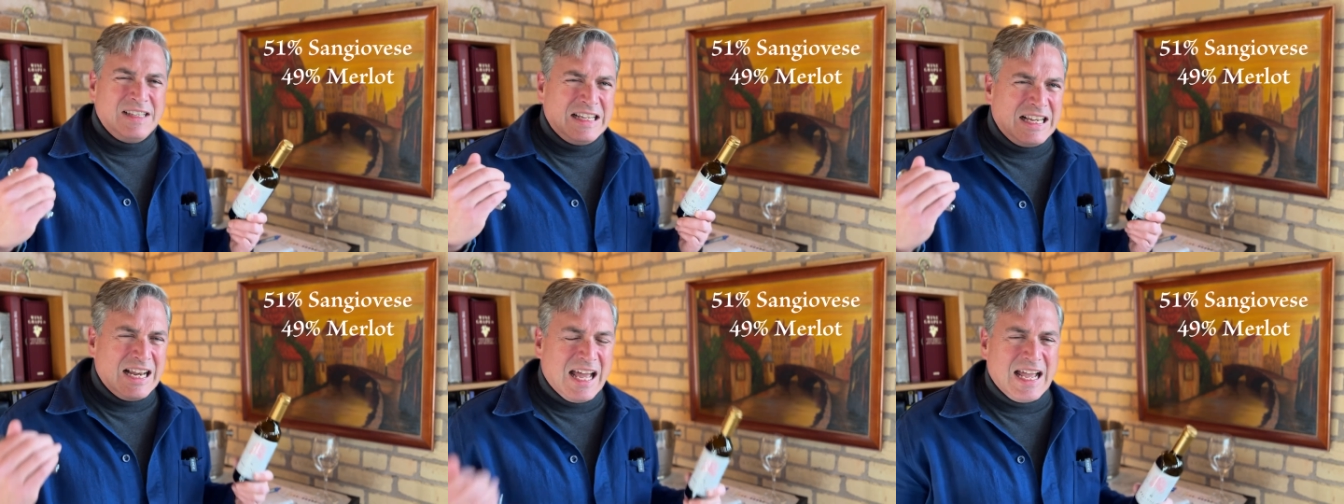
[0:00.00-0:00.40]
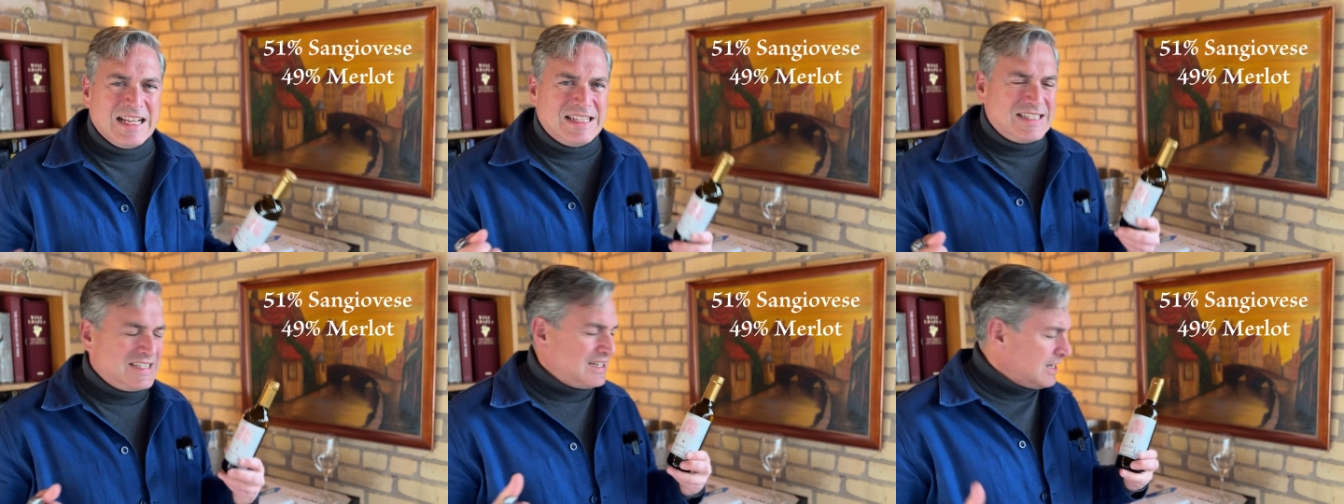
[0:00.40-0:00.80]

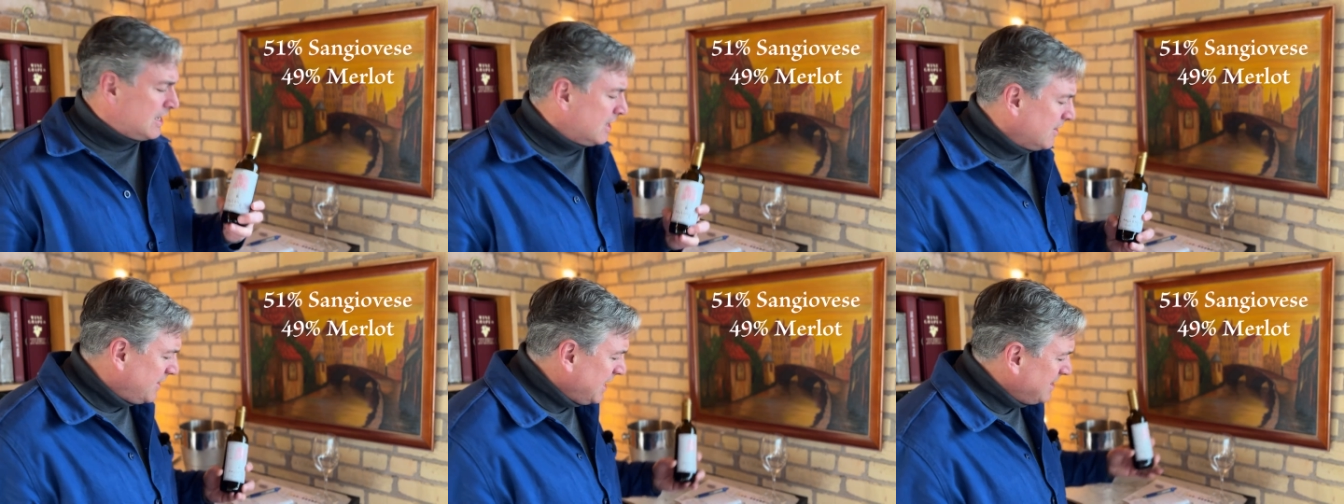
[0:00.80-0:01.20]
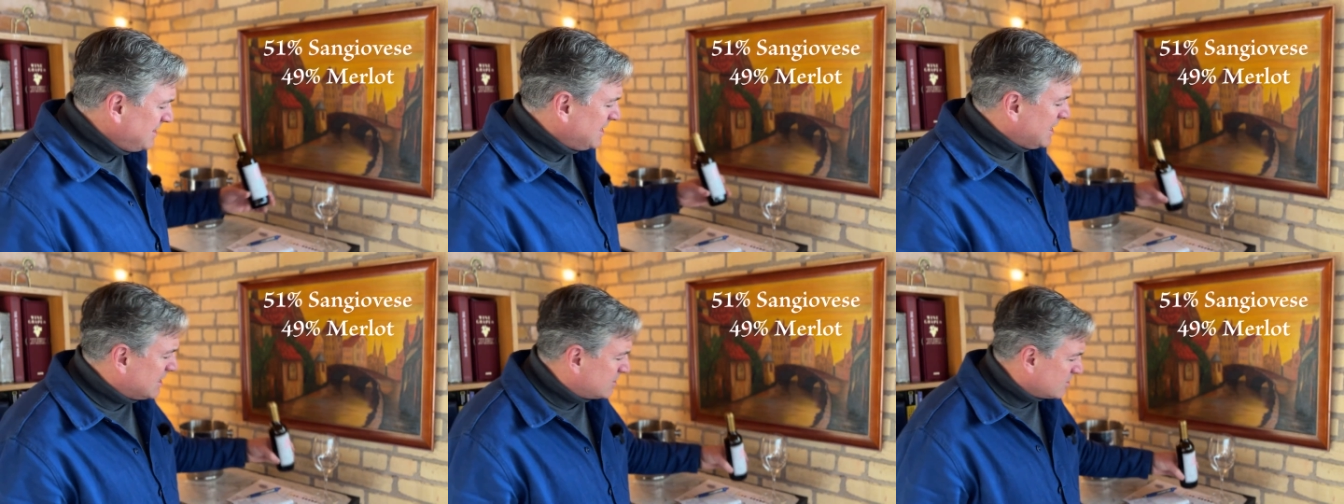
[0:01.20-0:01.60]
Nice. This
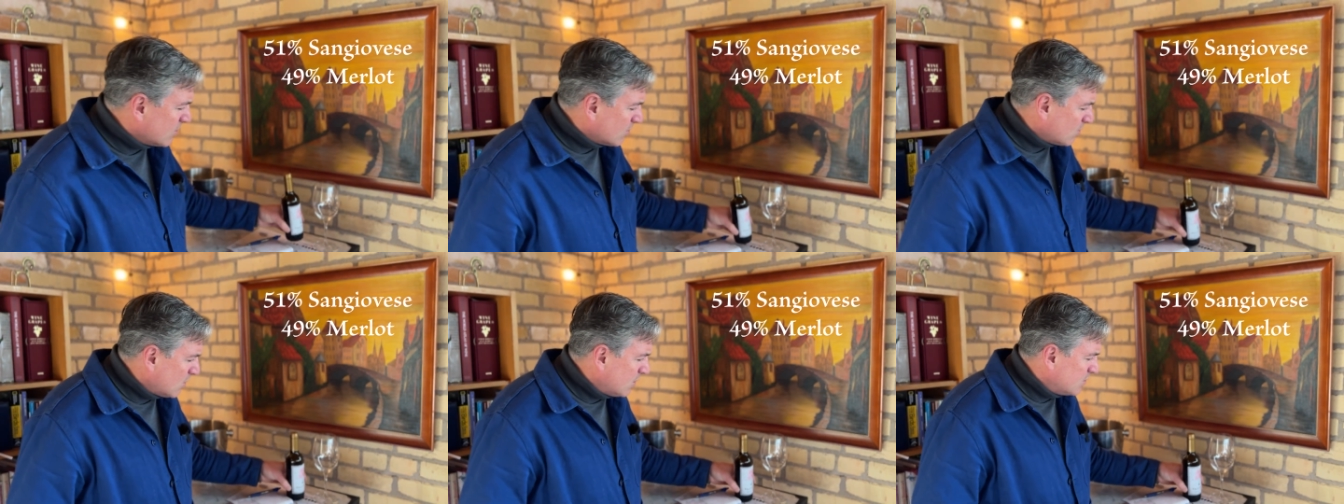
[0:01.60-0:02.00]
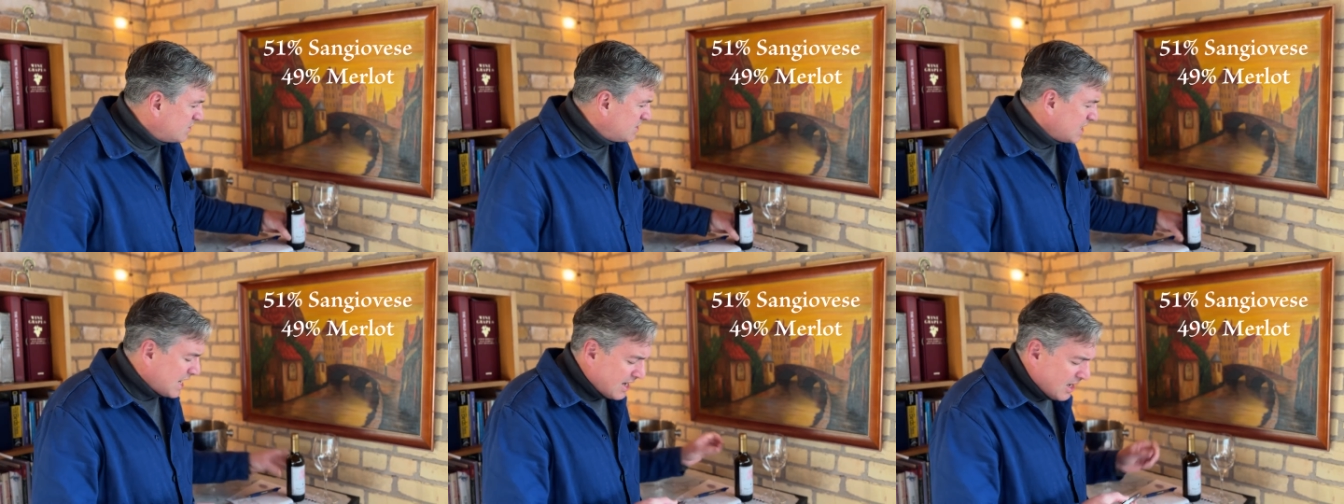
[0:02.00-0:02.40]
is a
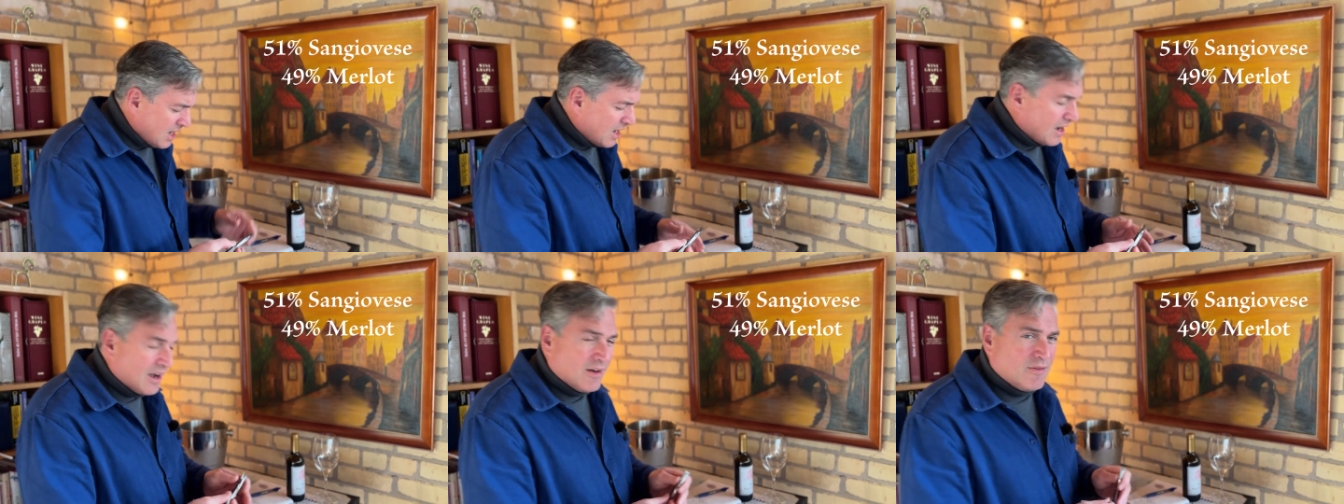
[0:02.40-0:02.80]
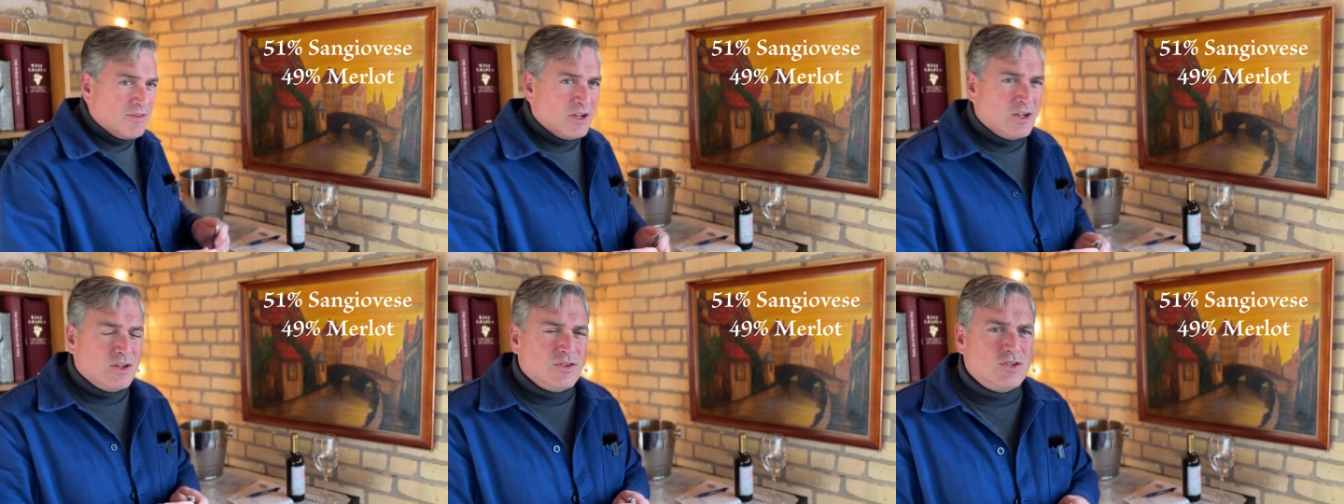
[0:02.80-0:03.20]
rosé of
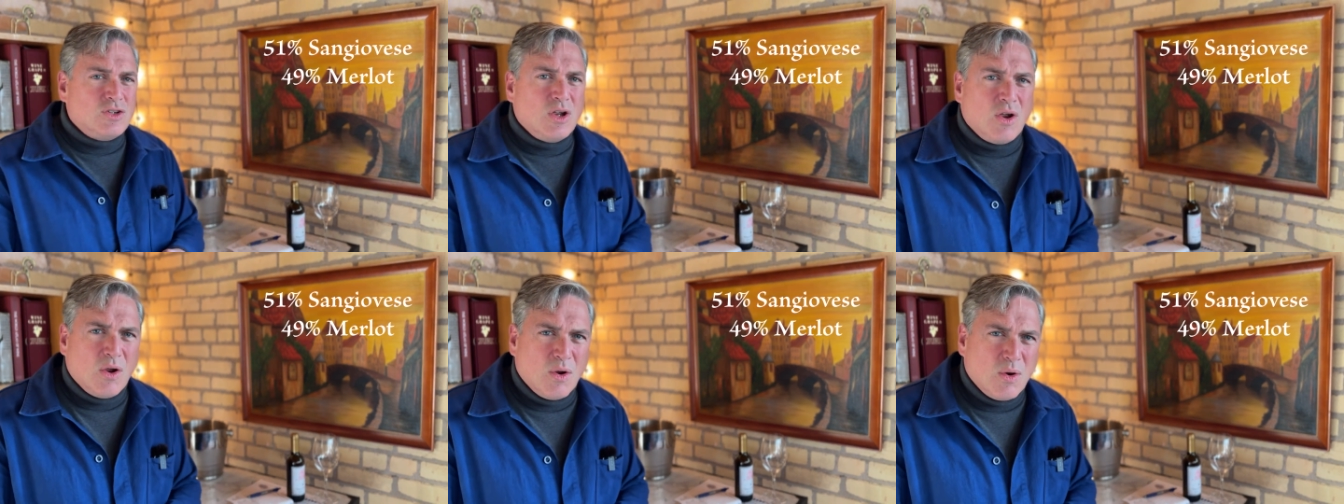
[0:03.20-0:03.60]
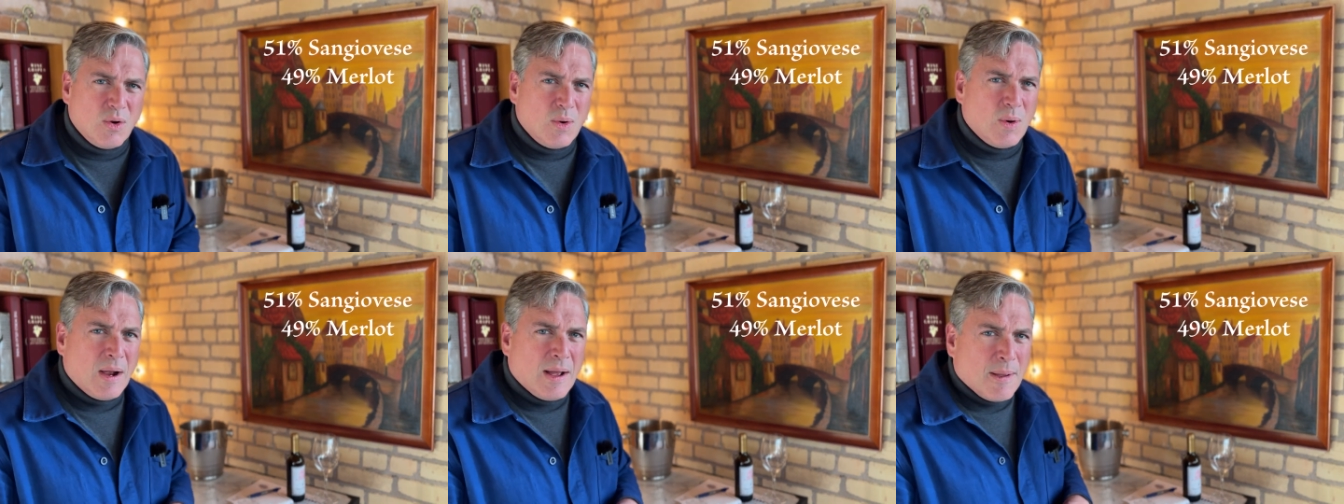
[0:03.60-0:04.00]

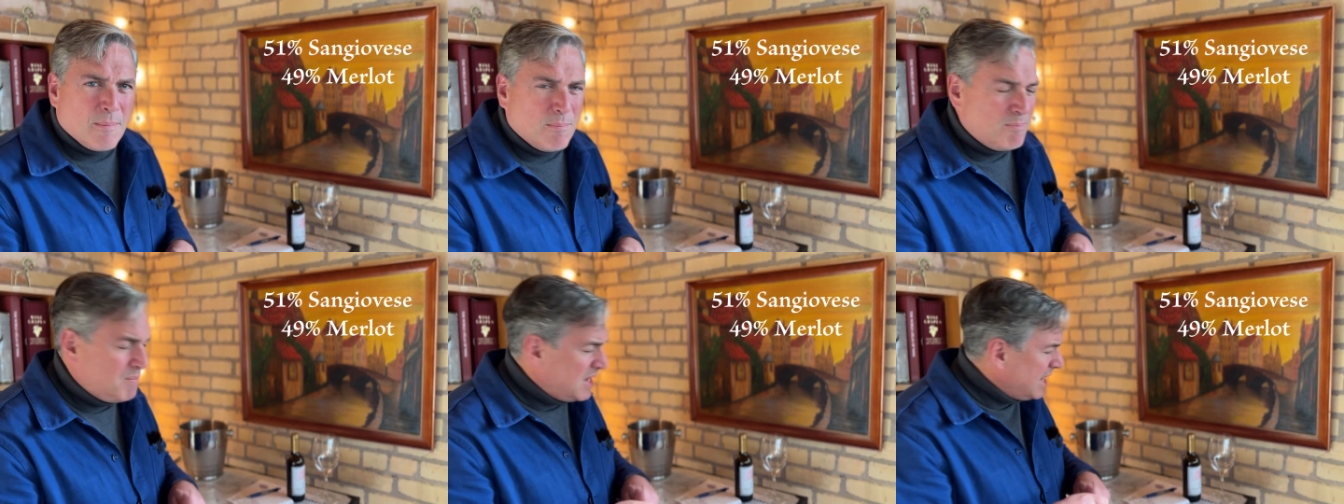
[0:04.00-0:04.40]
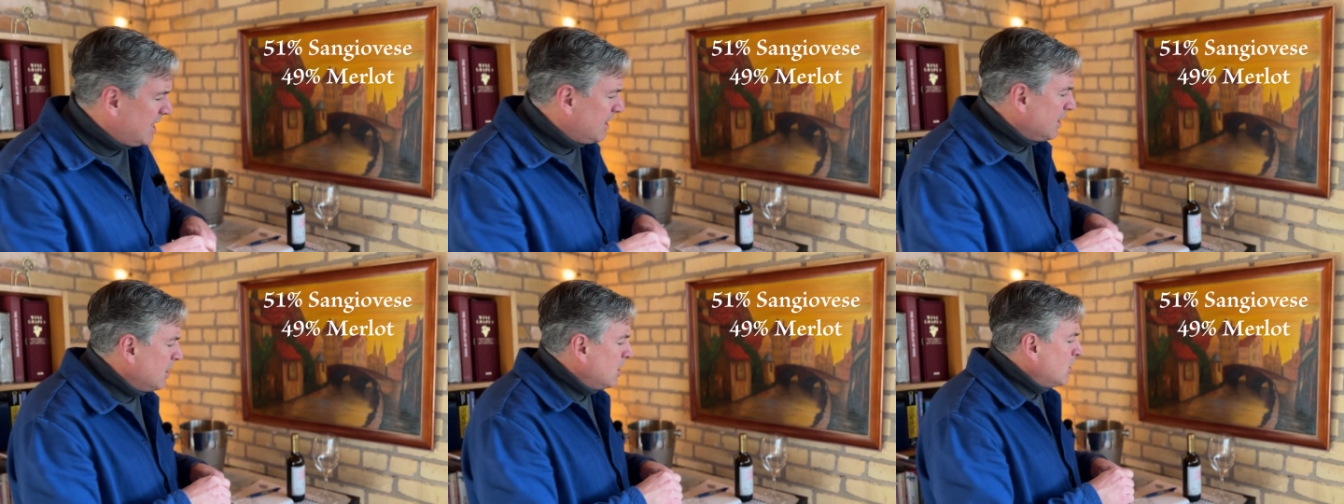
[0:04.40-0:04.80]
two big,